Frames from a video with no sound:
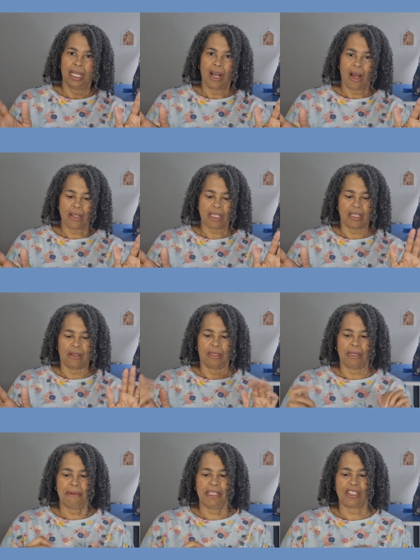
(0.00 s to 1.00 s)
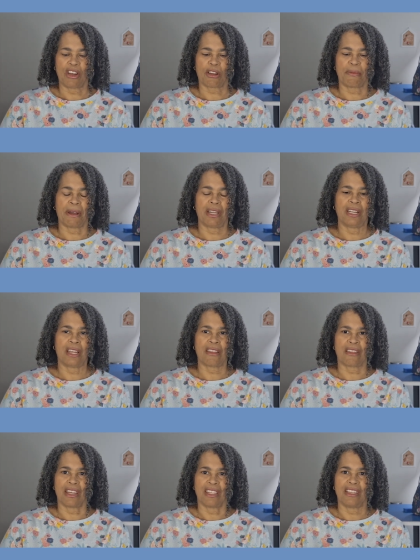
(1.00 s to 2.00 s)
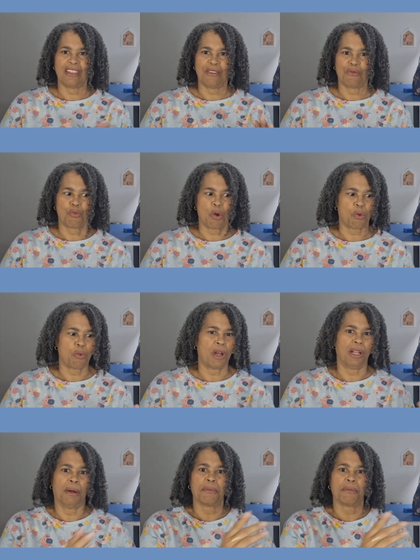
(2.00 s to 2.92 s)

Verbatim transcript: Also, let me talk about another thing that didn't work well.